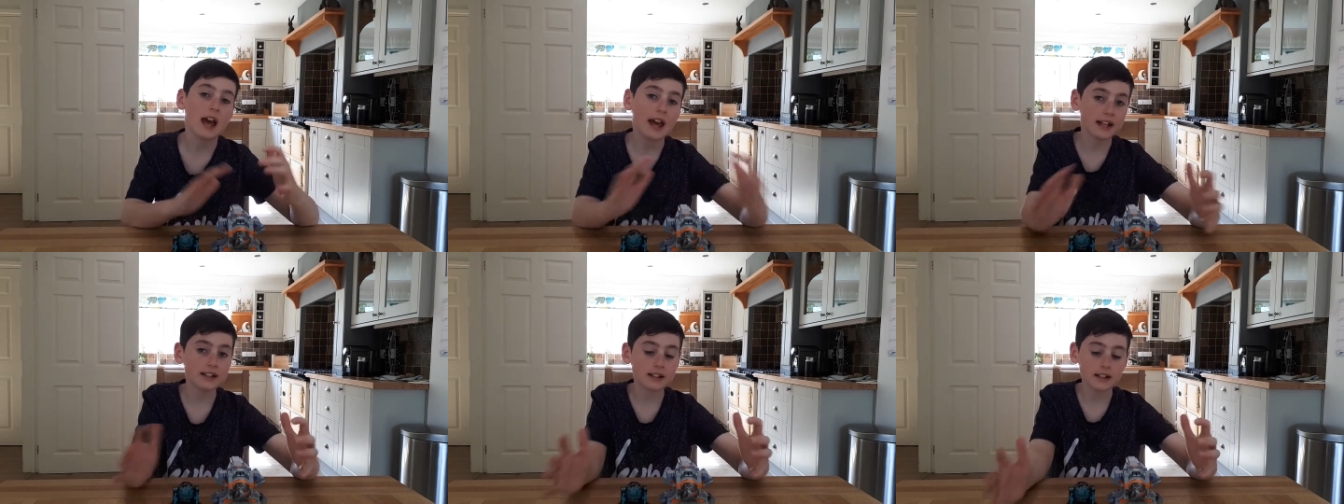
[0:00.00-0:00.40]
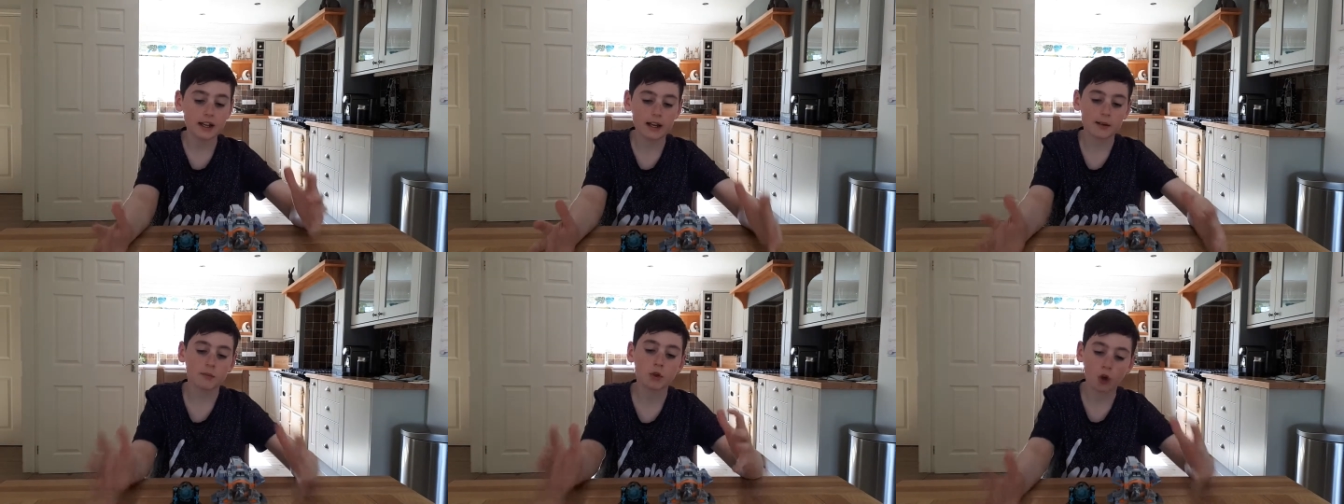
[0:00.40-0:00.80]

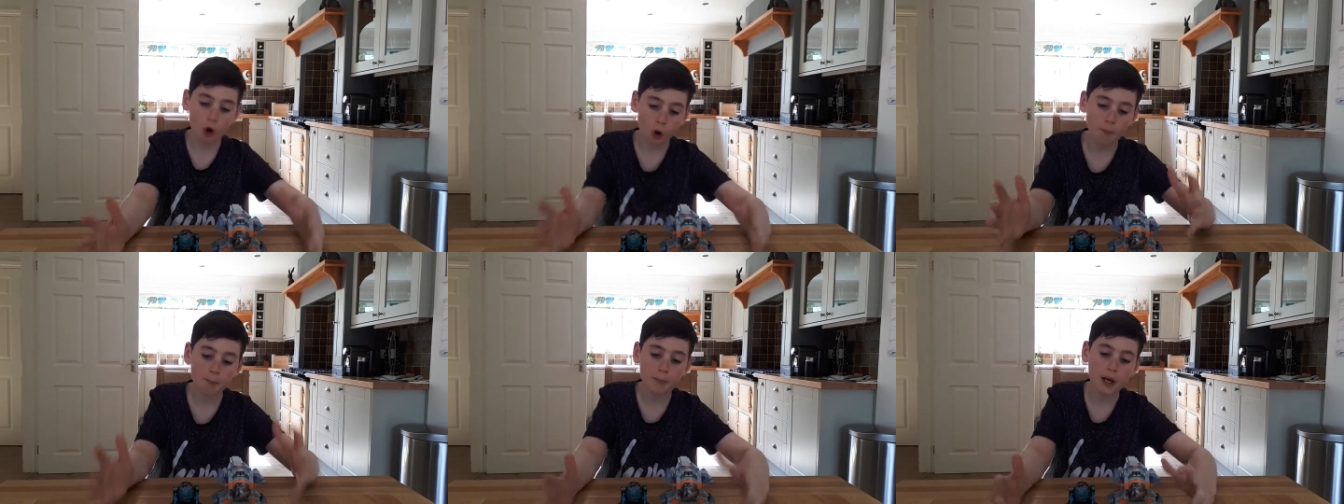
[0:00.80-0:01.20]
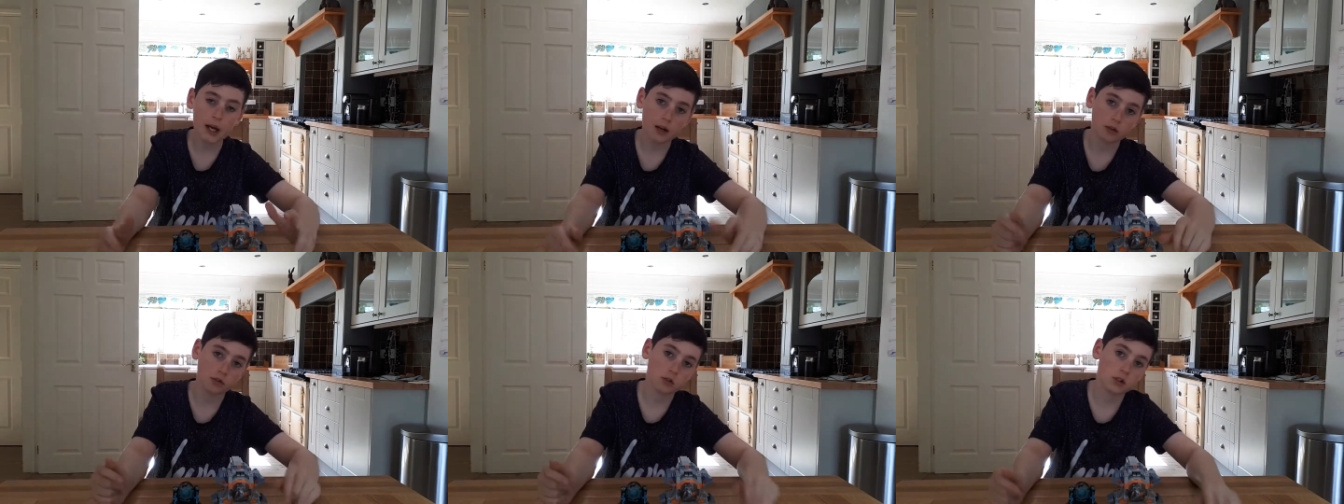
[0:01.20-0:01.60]
Endgame
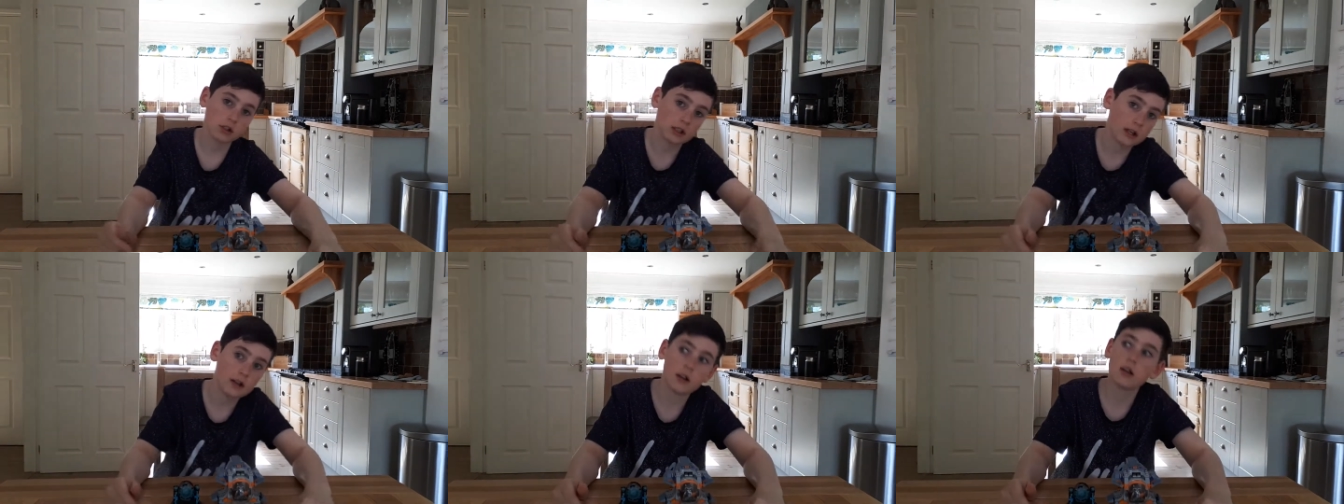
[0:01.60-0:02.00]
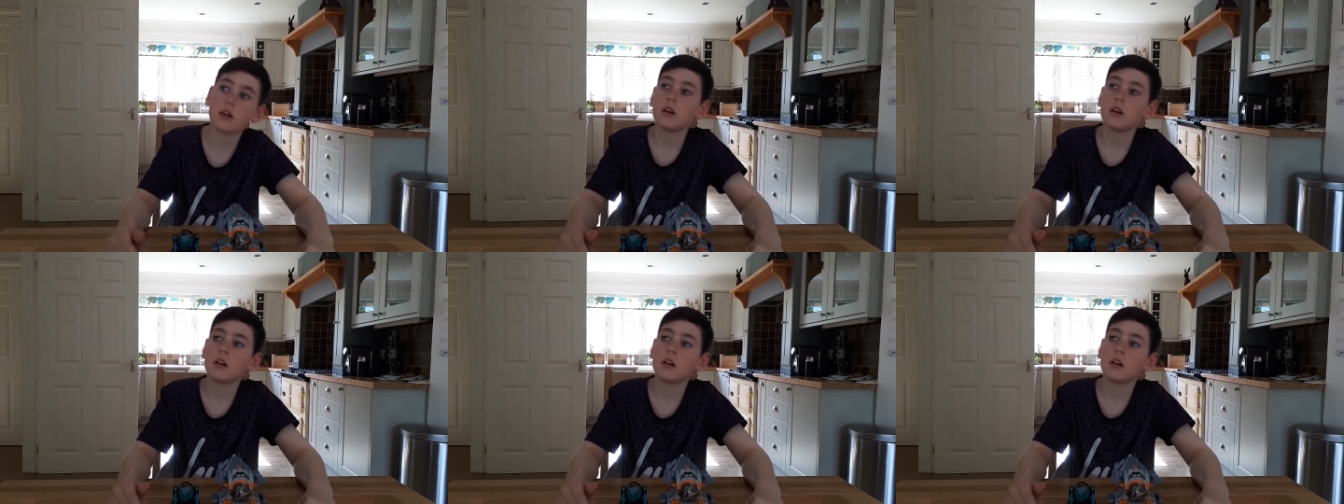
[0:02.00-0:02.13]
compound set.